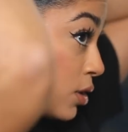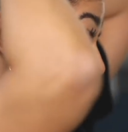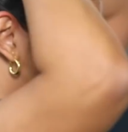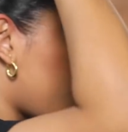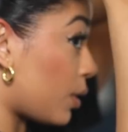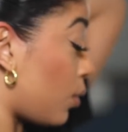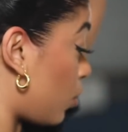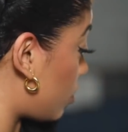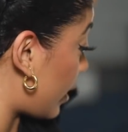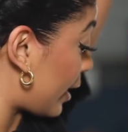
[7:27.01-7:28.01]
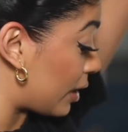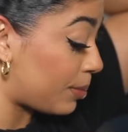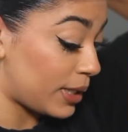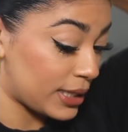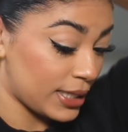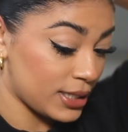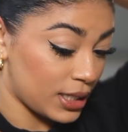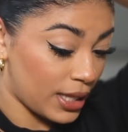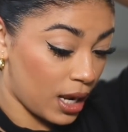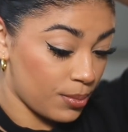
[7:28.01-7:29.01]
So I'm gonna hold my hair up like this
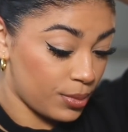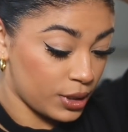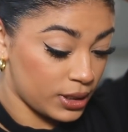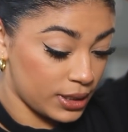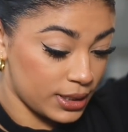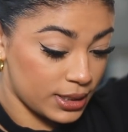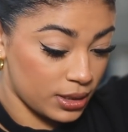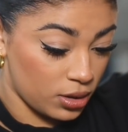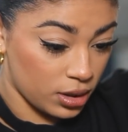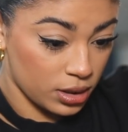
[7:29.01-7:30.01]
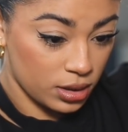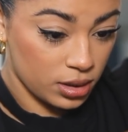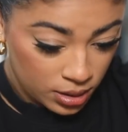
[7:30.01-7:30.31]
and then put this on.